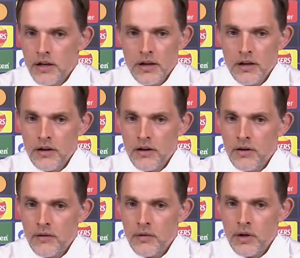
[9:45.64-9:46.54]

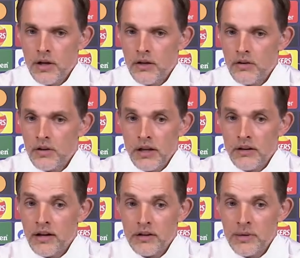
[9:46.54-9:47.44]
And
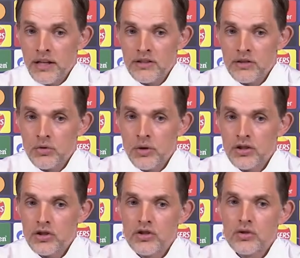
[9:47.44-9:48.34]
there are many
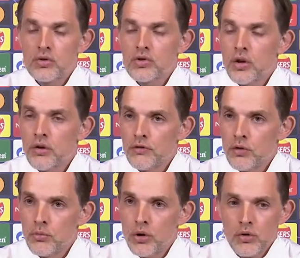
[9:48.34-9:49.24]
situations to solve
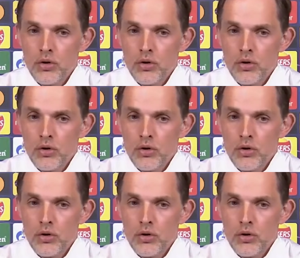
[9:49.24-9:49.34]
tomorrow.